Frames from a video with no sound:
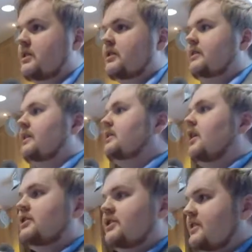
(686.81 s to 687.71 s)
The
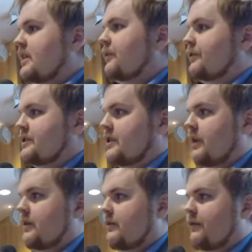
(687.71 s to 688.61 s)
technology itself is
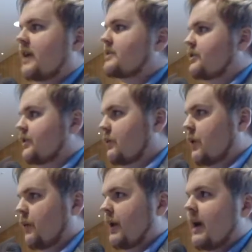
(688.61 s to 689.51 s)
not faster than
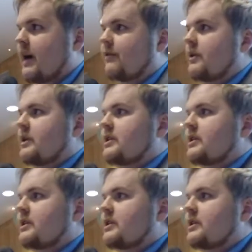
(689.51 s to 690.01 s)
what we have,